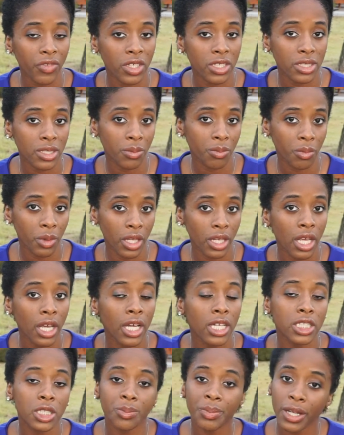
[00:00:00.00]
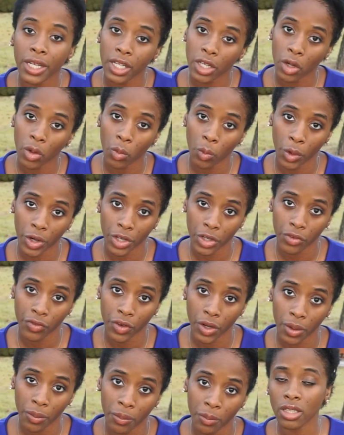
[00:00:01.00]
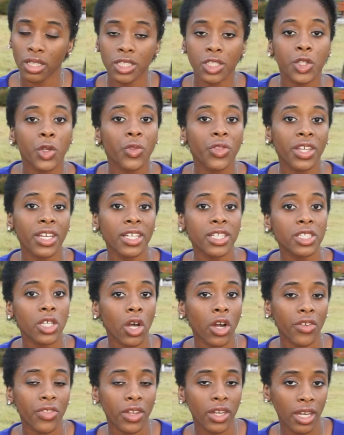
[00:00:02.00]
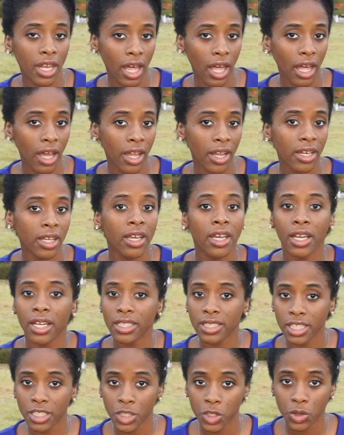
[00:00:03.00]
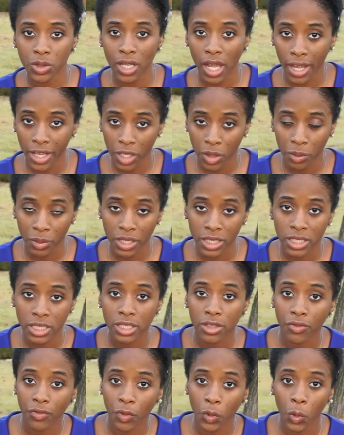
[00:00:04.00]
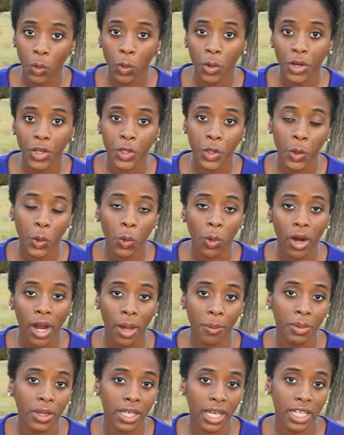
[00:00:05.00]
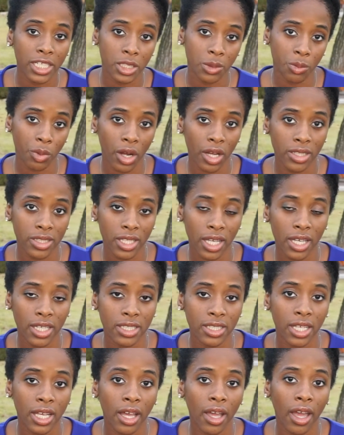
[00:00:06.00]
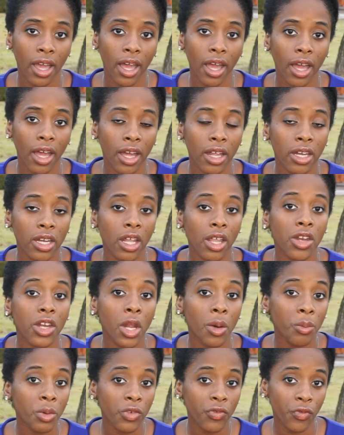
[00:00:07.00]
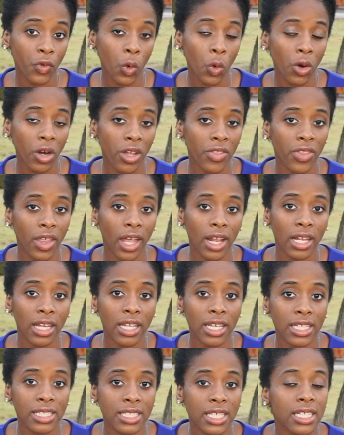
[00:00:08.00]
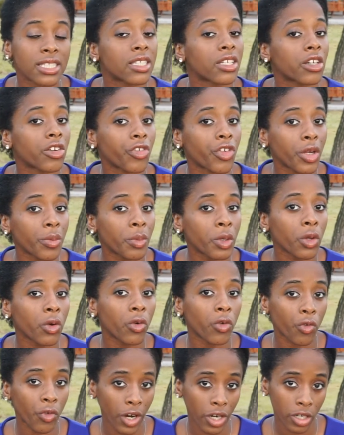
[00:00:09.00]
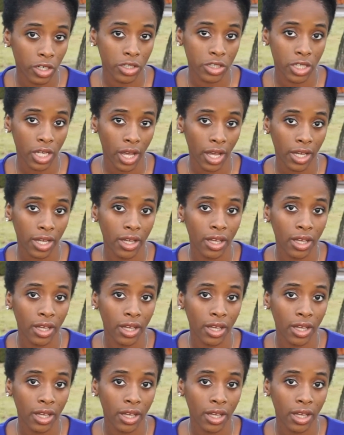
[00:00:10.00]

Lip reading: to submit depending on where you're from. So these are the 9 essential documents for your application process. And number 4 in that list is the criminal record check.